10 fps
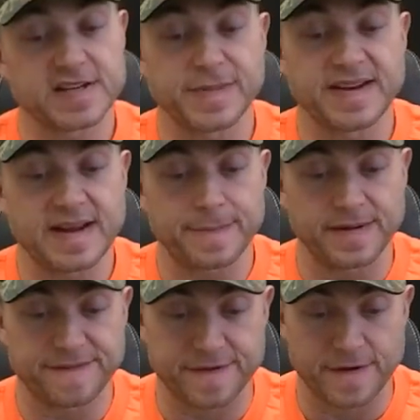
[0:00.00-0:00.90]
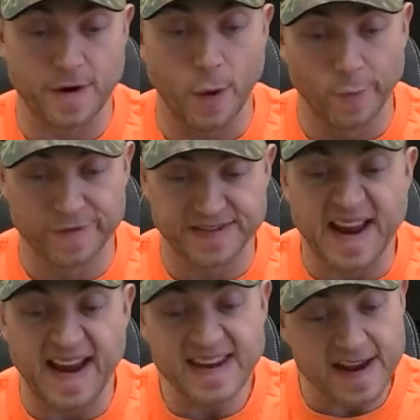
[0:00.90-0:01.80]
has been dipping for over
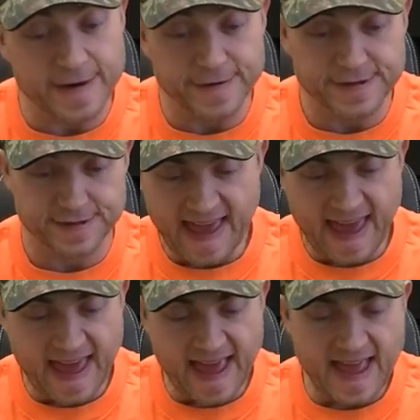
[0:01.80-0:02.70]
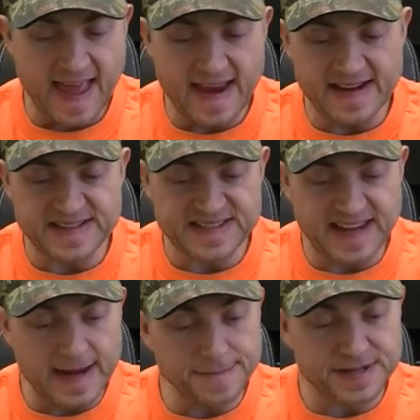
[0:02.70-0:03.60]
10 years, and it
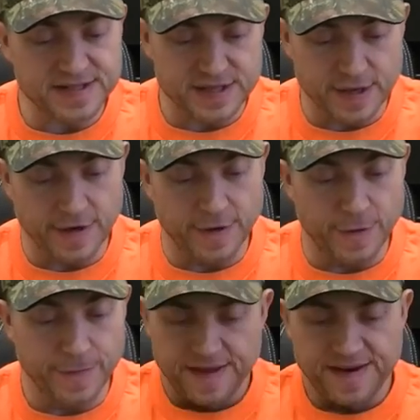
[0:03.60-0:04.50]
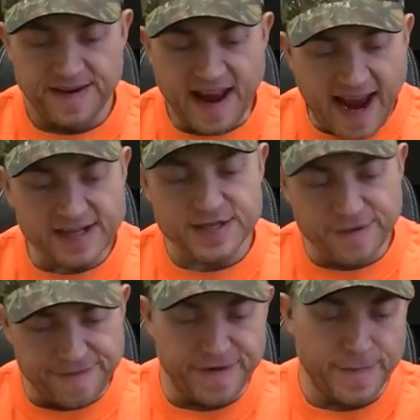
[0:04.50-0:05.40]
seems as though the
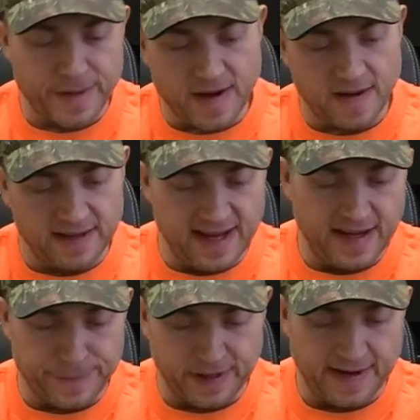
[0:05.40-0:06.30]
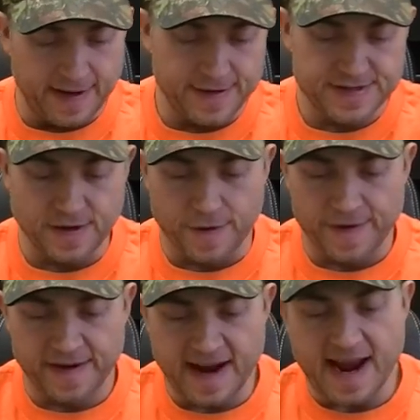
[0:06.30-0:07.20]
National Football League players
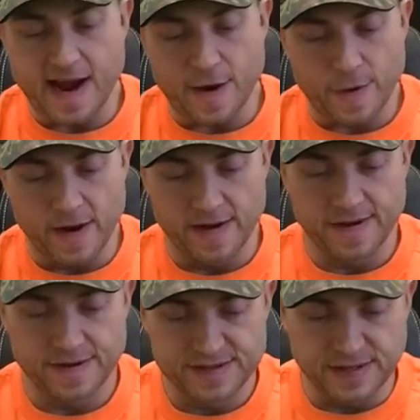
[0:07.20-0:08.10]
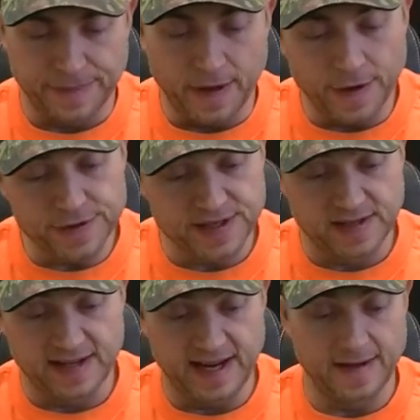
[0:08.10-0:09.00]
are now
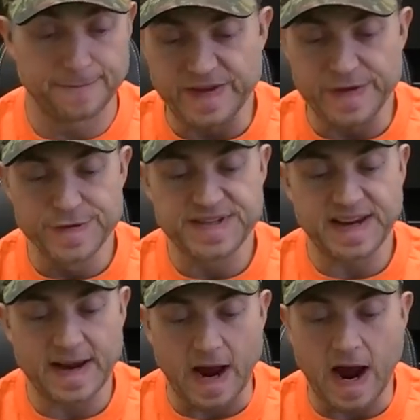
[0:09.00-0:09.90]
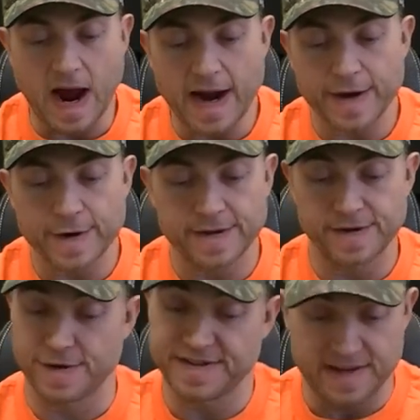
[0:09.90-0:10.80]
supposedly using a higher,
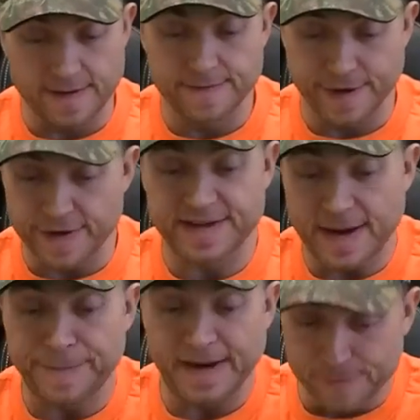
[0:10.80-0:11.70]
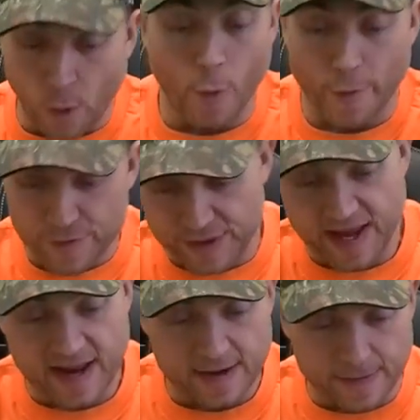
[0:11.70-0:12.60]
or they're dipping more
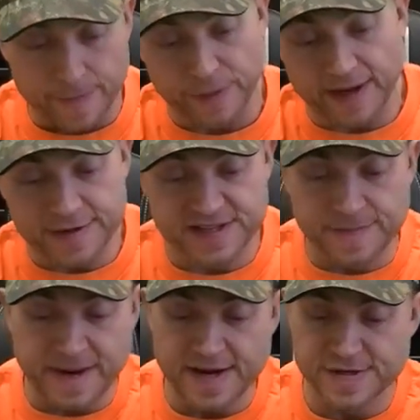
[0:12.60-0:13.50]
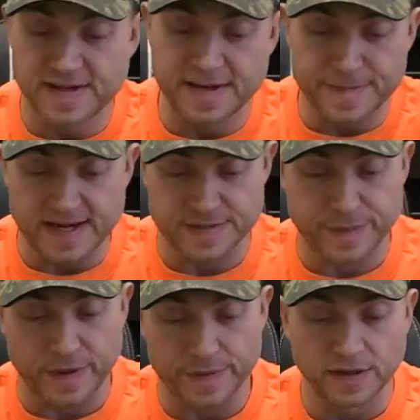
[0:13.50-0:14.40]
than players in the Major League
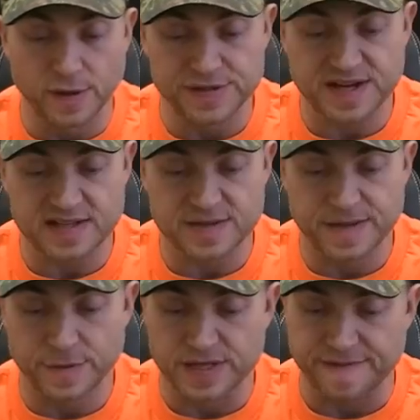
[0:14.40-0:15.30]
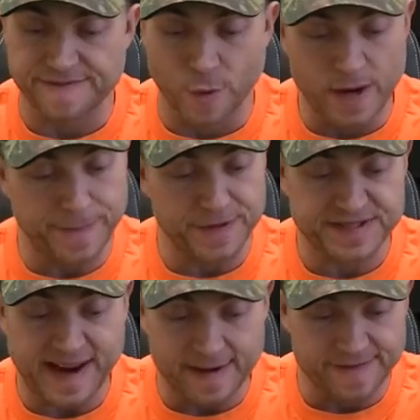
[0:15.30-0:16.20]
Baseball. The lowest estimate was that
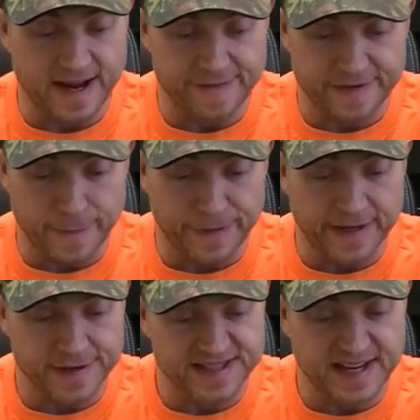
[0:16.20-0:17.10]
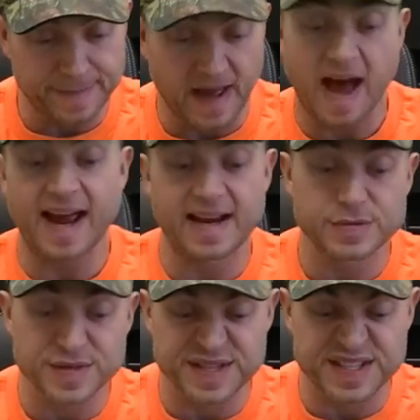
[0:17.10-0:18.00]
40% of NFL players dipped. The
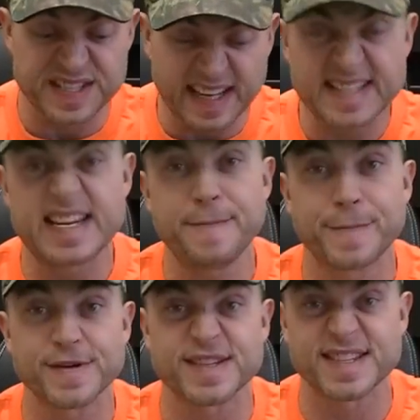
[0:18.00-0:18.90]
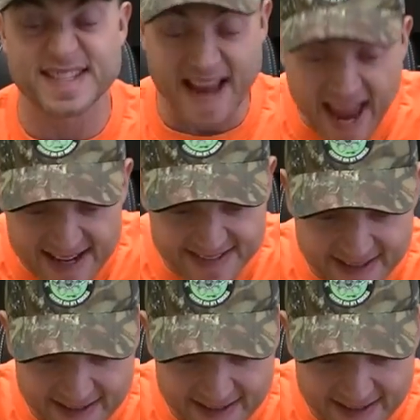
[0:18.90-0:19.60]
highest was 60%.